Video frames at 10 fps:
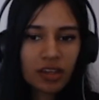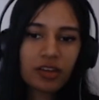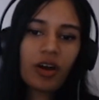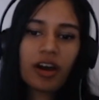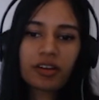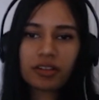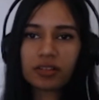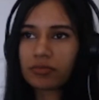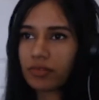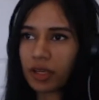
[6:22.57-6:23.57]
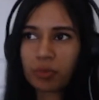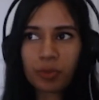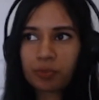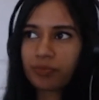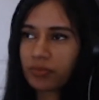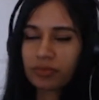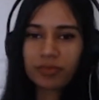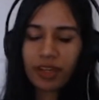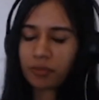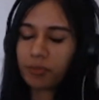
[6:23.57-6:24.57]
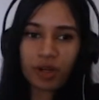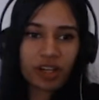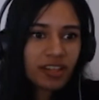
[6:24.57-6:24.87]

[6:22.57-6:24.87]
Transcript: You know how to like putting